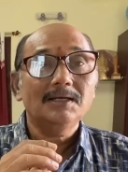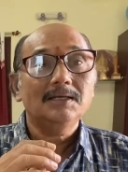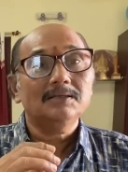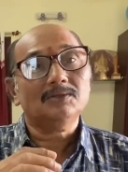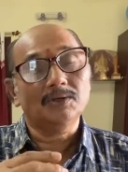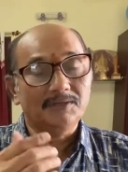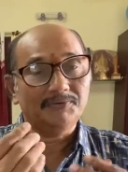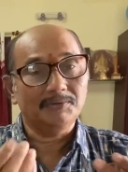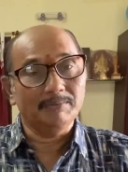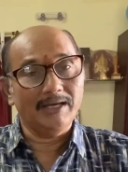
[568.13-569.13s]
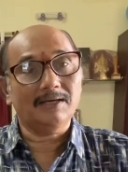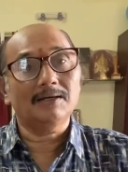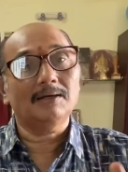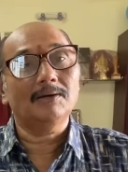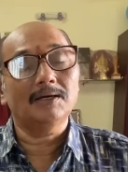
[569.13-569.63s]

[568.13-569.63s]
so if you make a law,